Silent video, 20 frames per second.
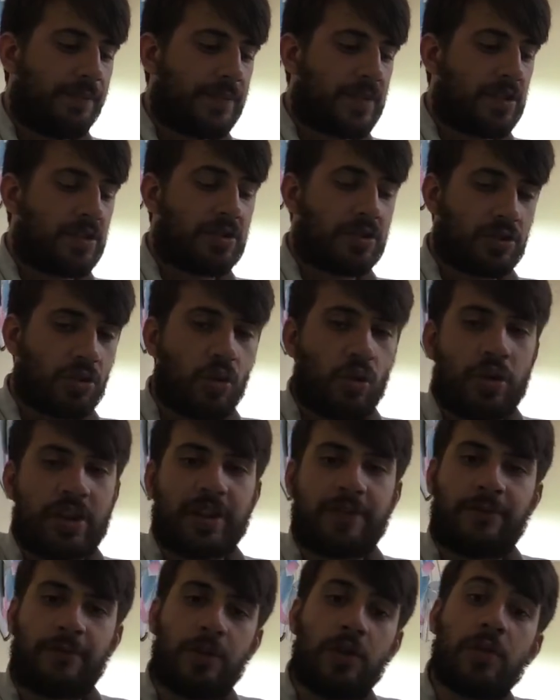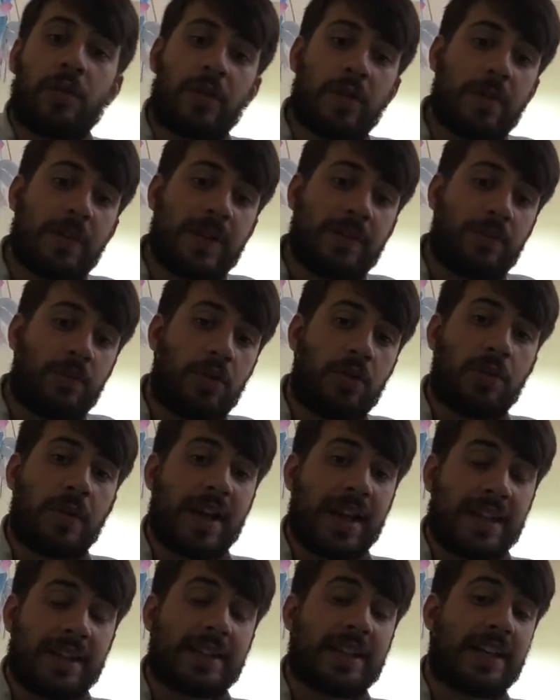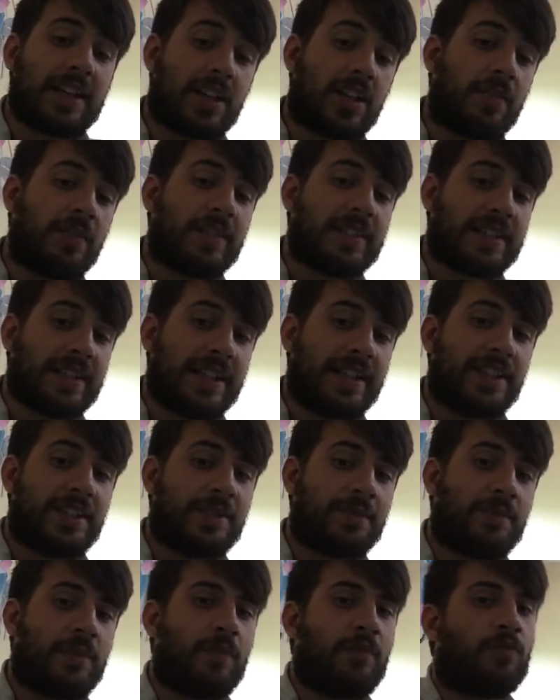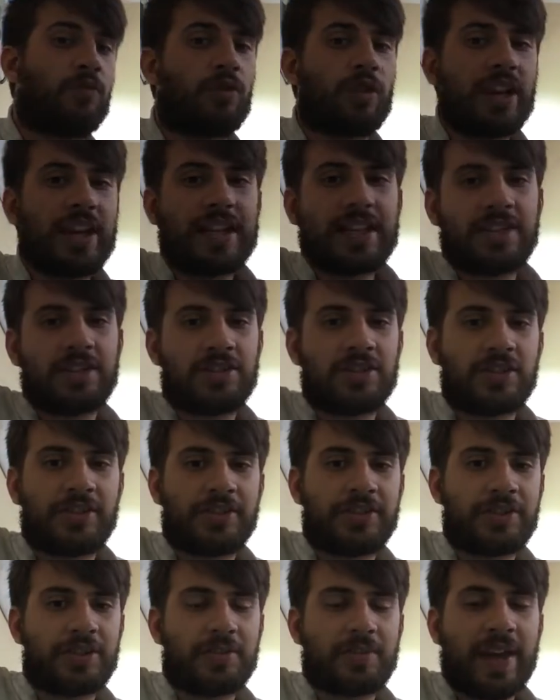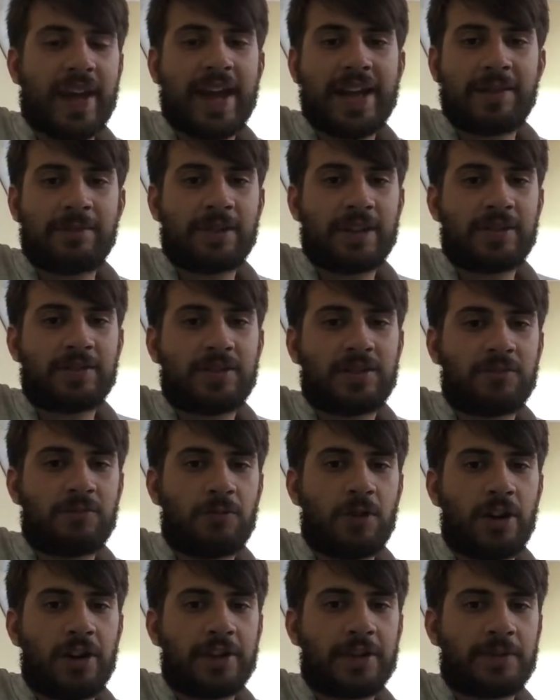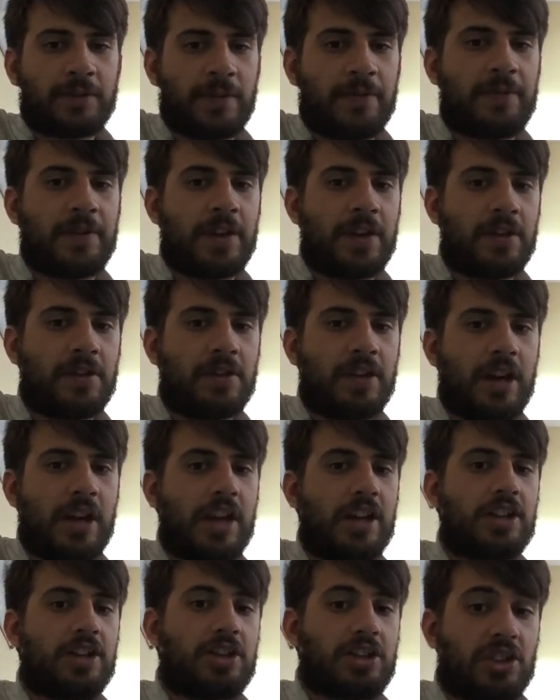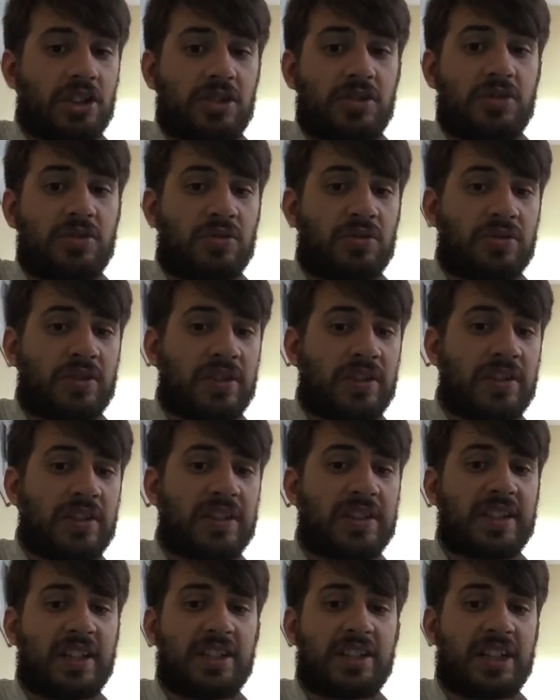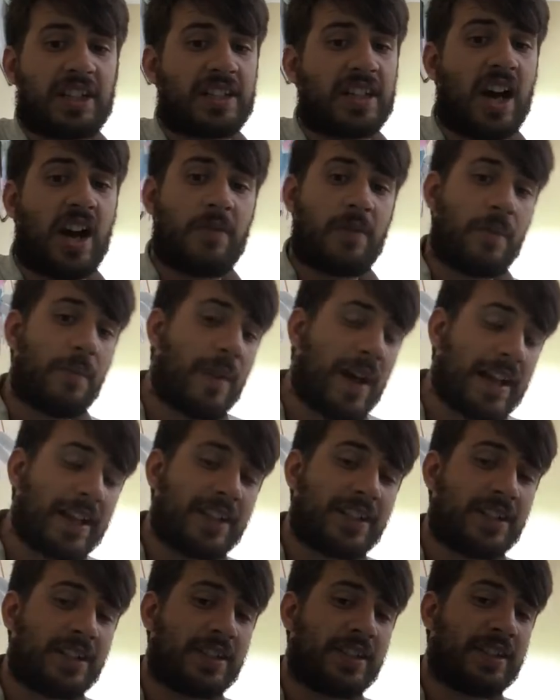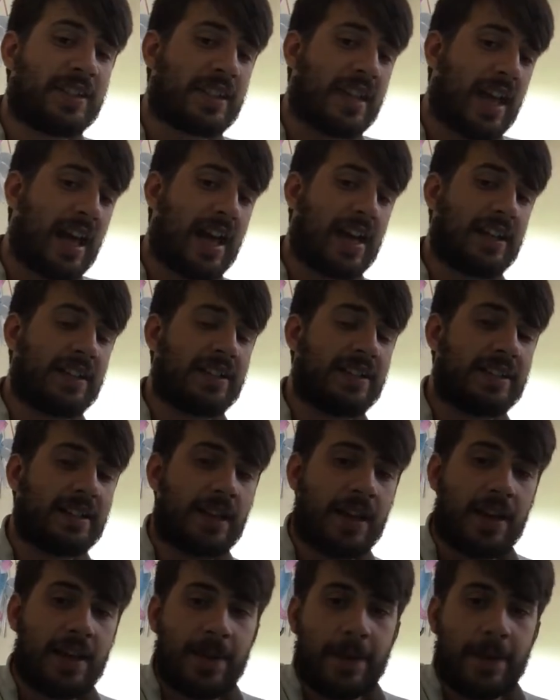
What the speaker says: you can talk it through with the people who are in that conversation, but really you should assume that anyone else who works with you, you shouldn't talk to, such as other managers and